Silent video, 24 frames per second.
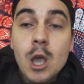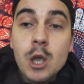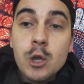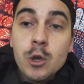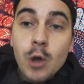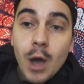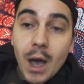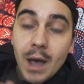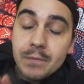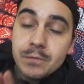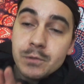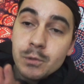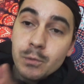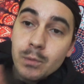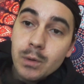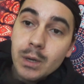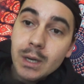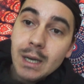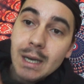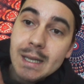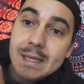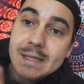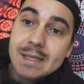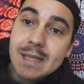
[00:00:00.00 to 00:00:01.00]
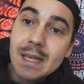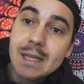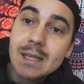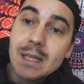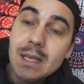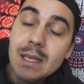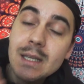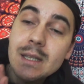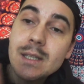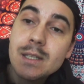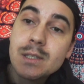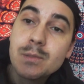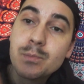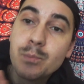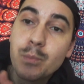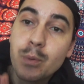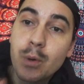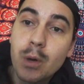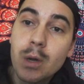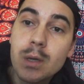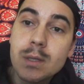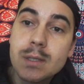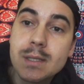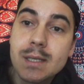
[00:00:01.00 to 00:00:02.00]
you have to realize that in this
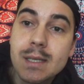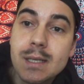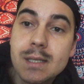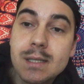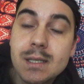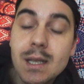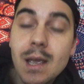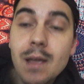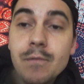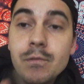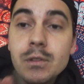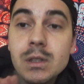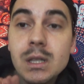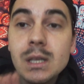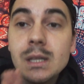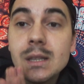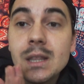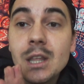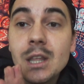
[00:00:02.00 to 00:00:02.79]
process everything